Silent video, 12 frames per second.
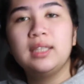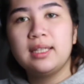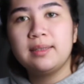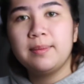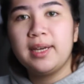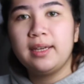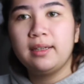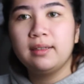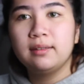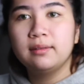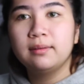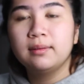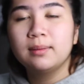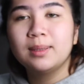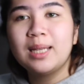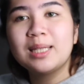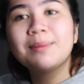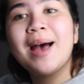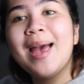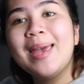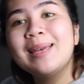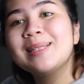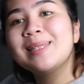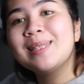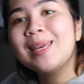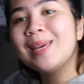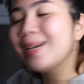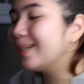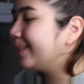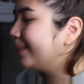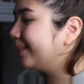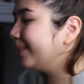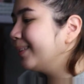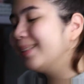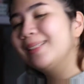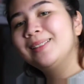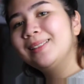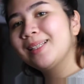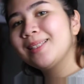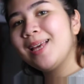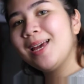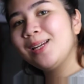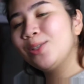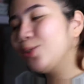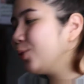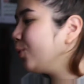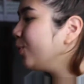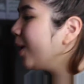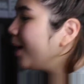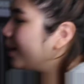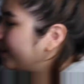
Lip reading: That's my AC. That's Ange Chua.